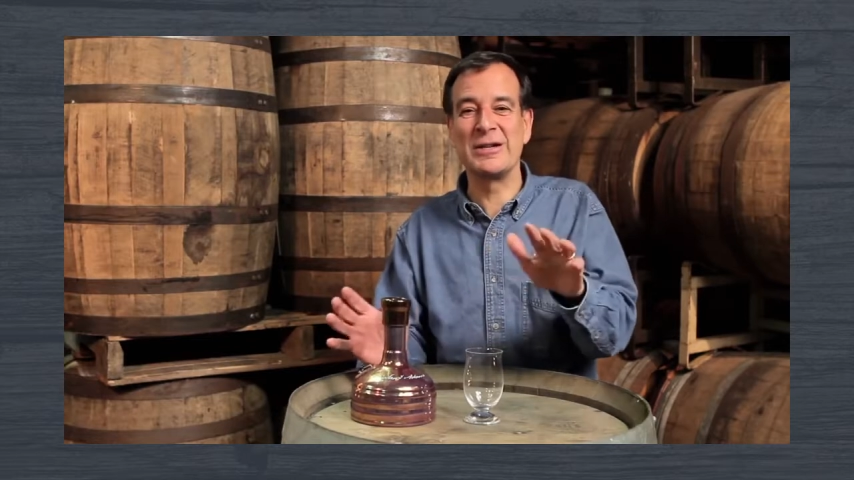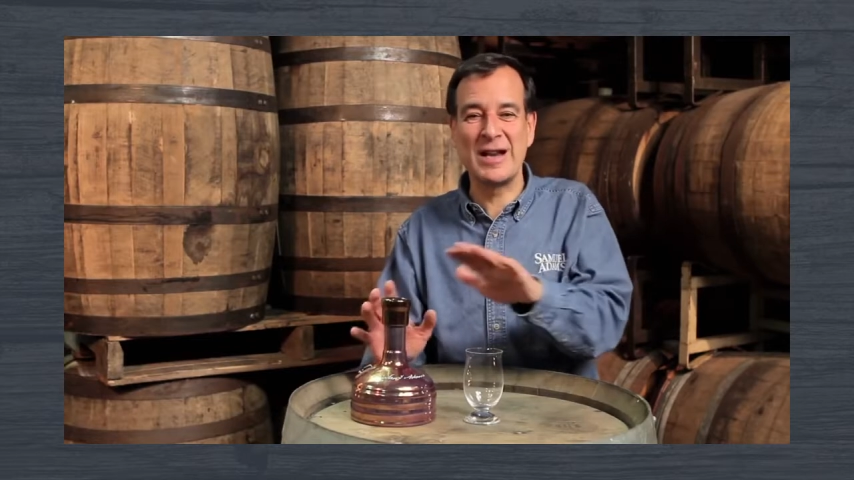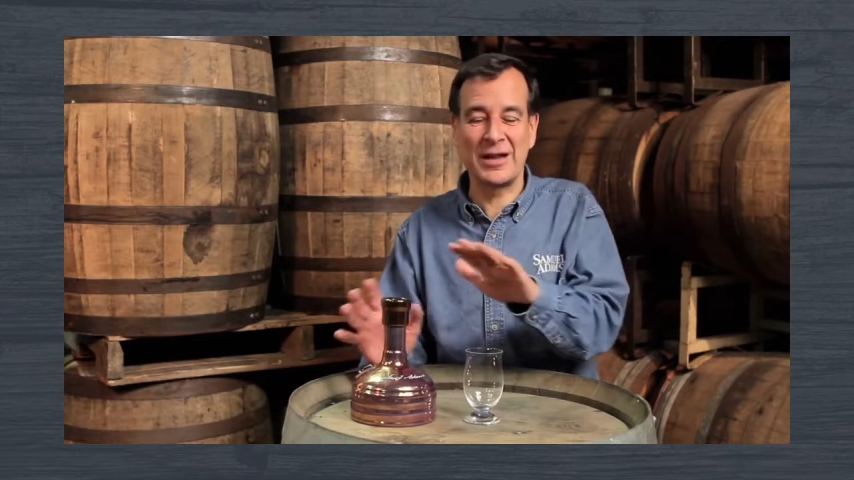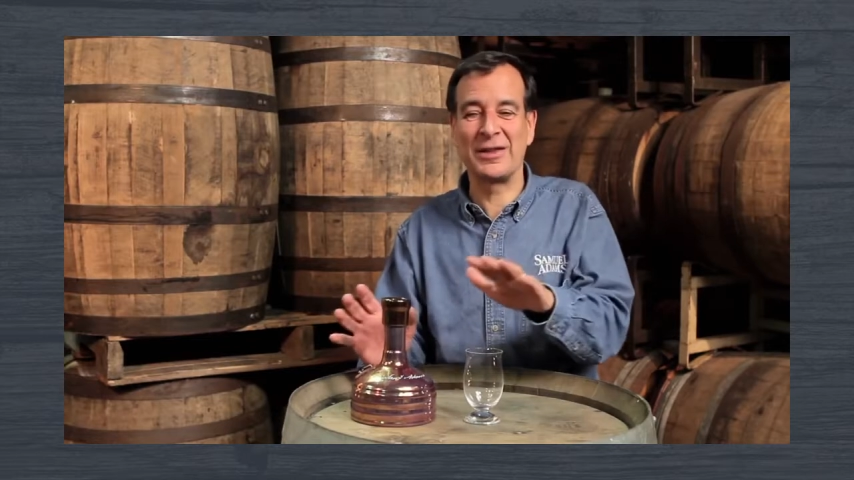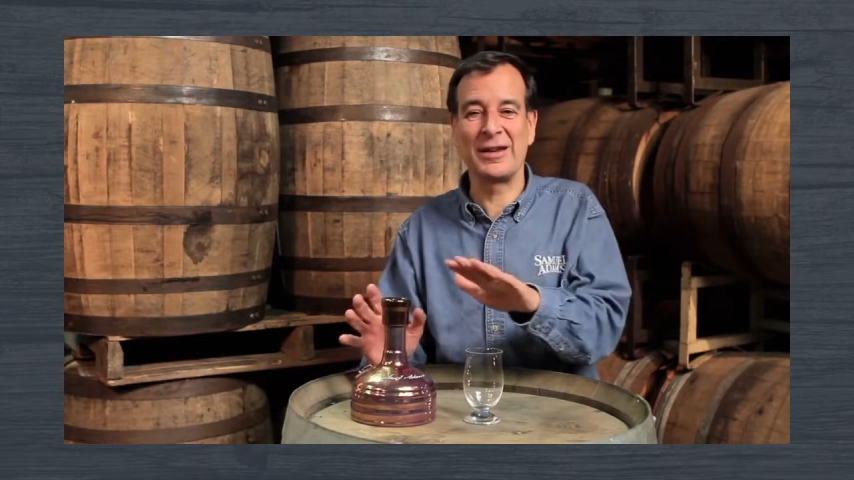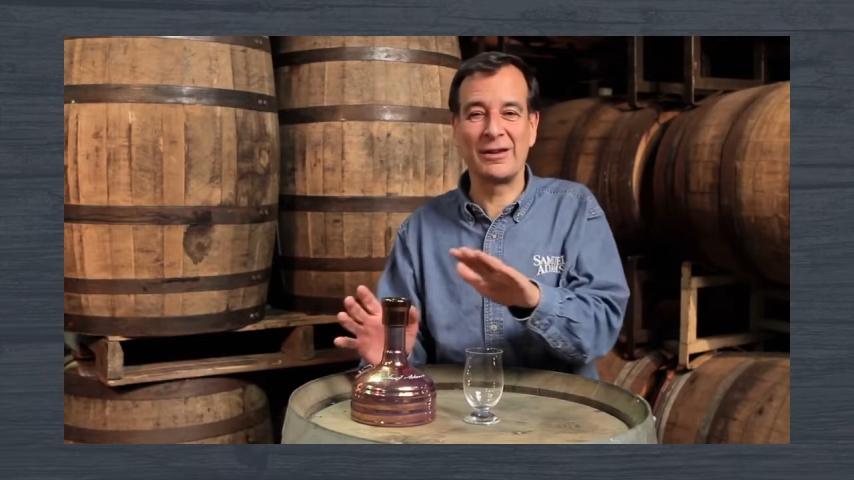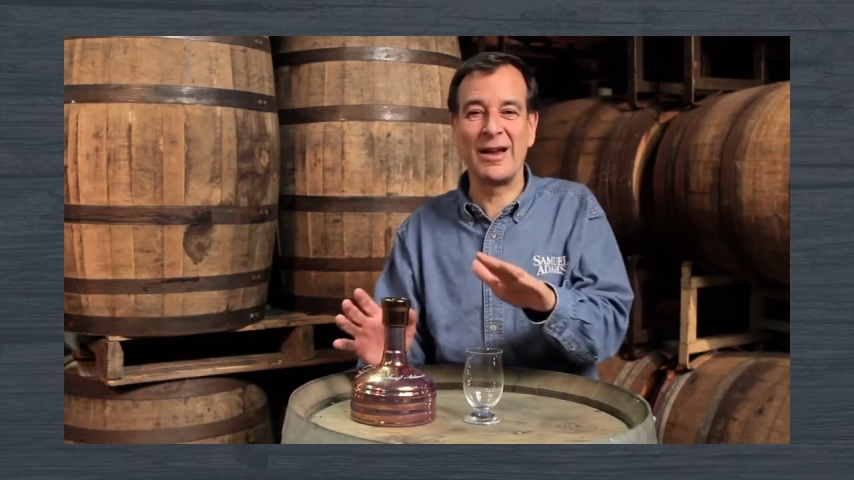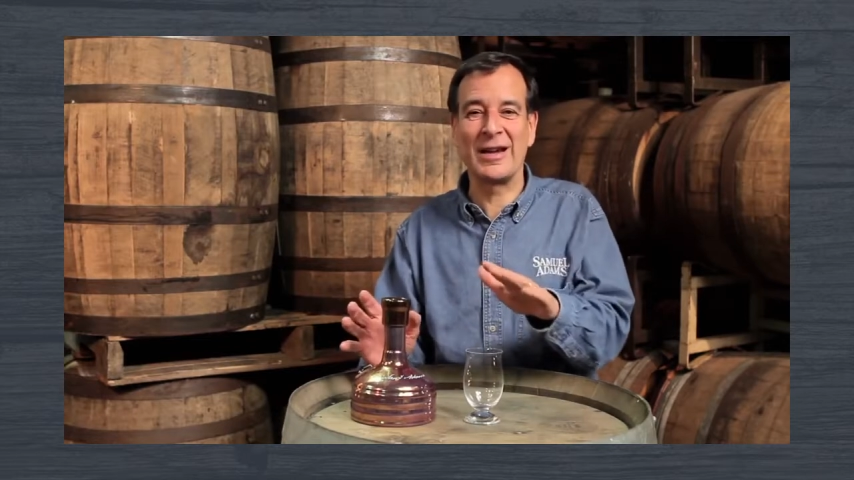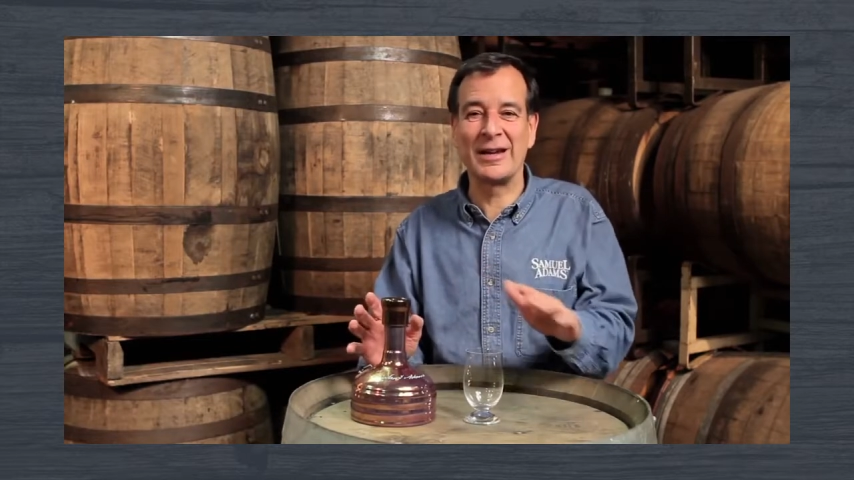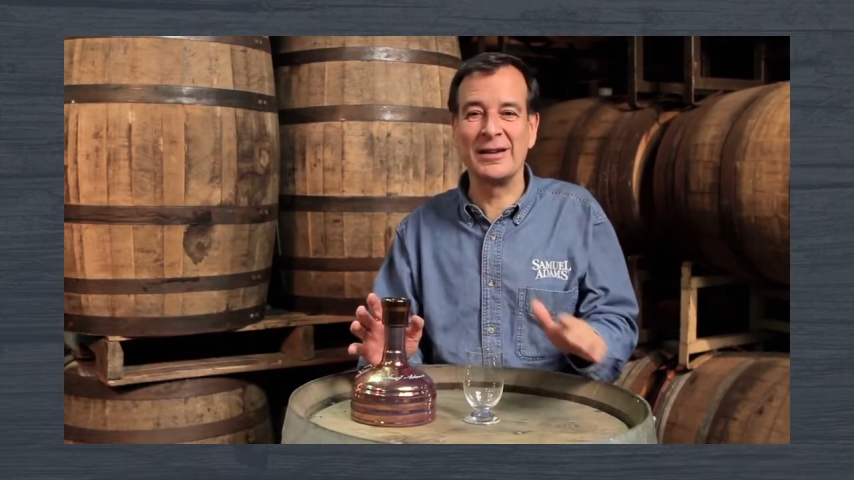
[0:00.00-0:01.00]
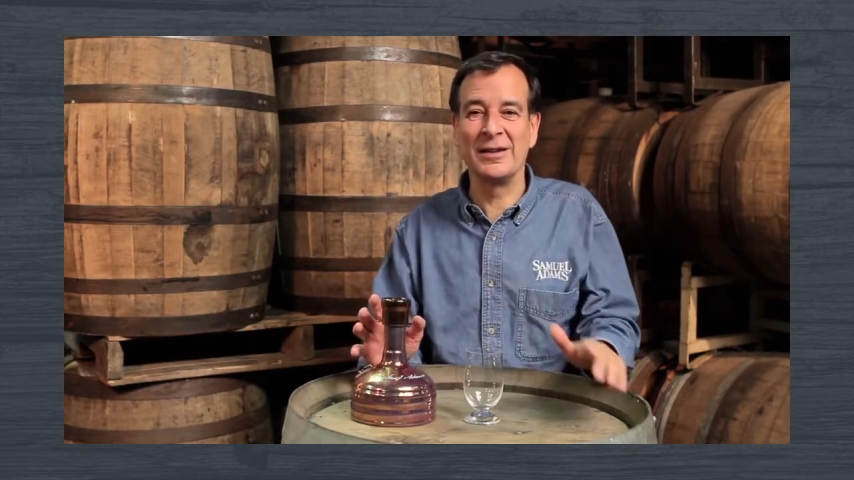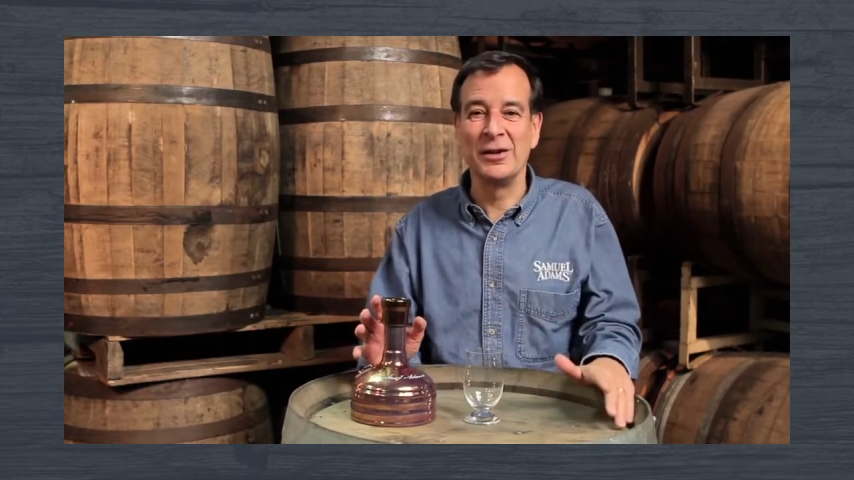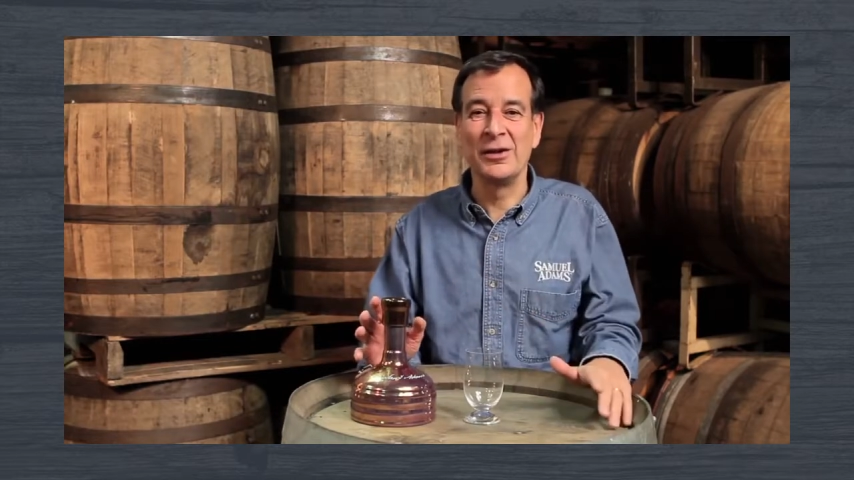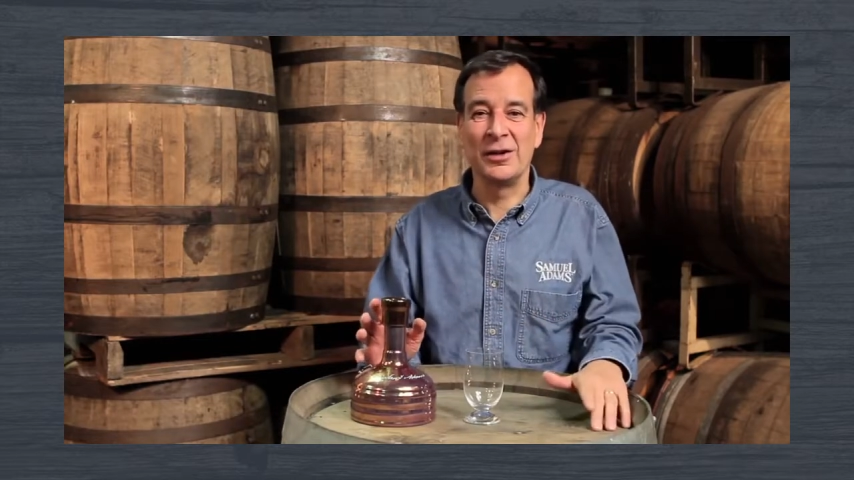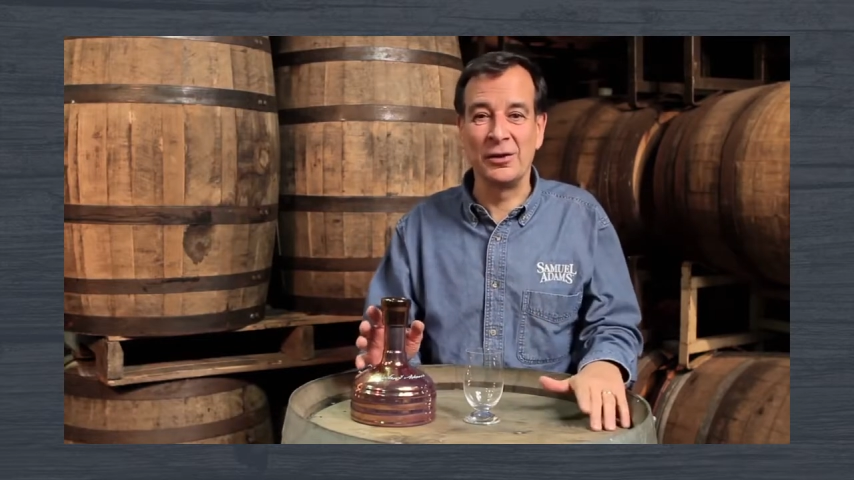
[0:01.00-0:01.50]
nothing like it
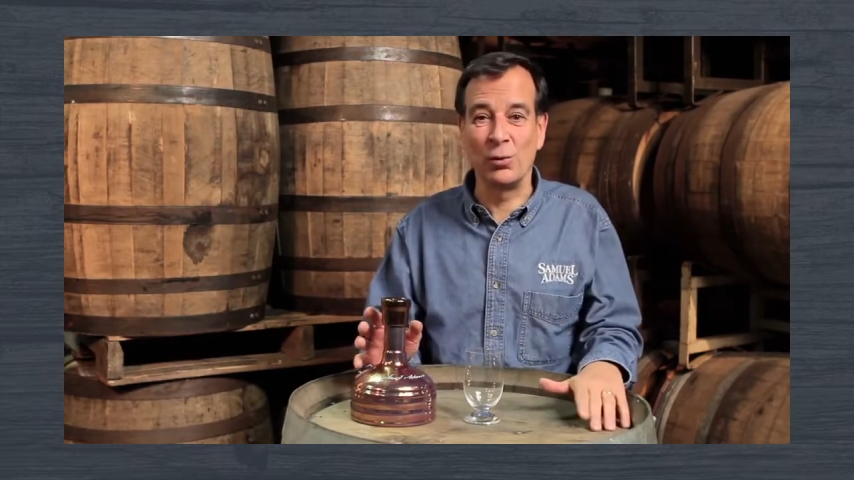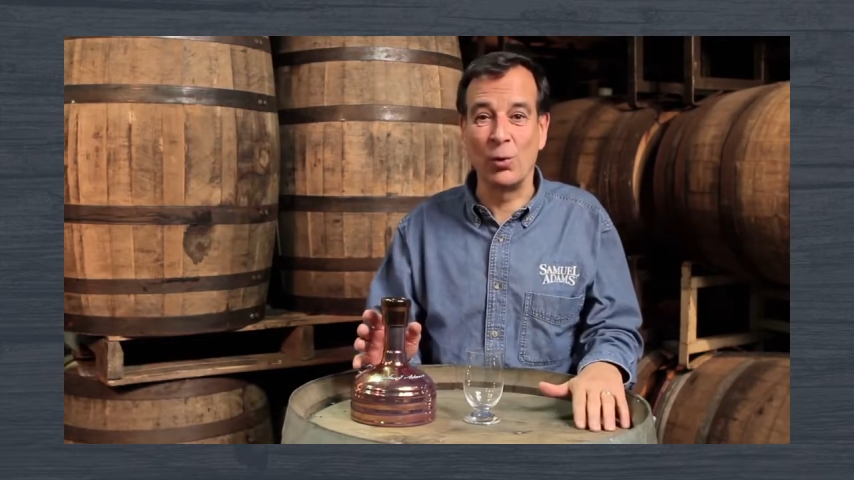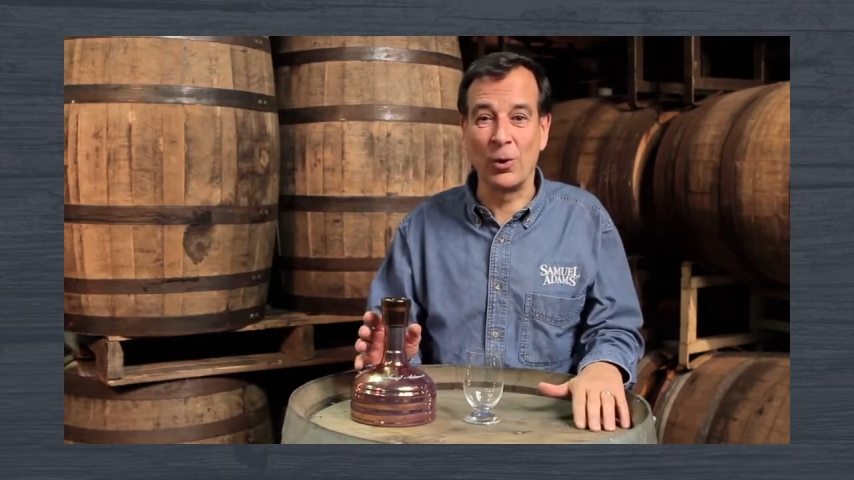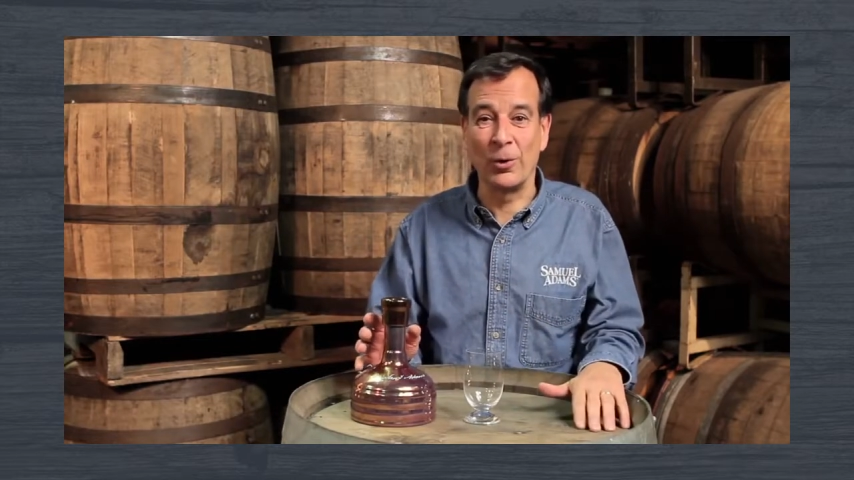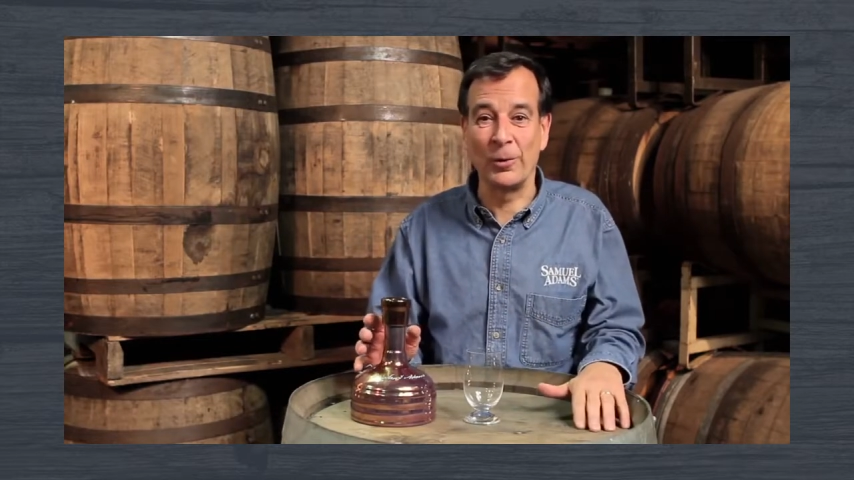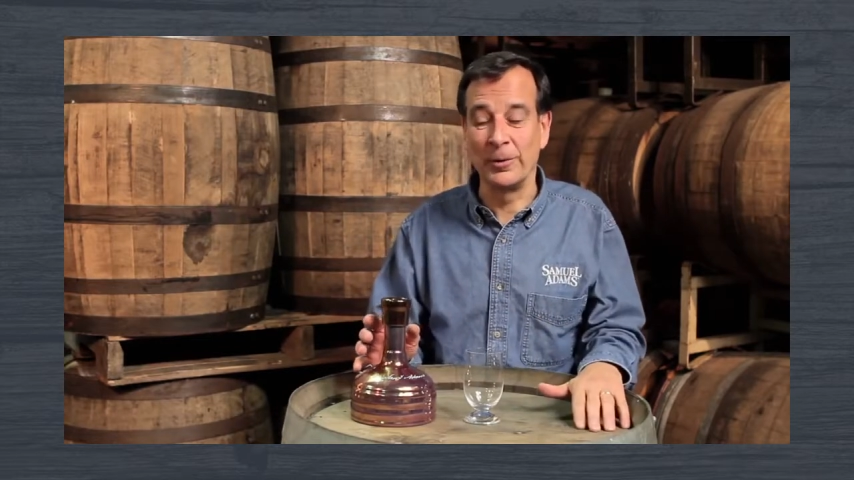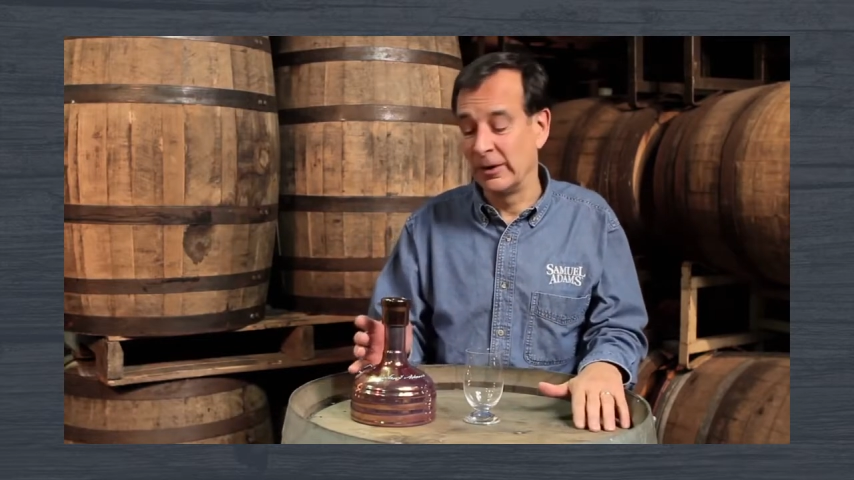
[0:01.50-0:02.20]
in the world.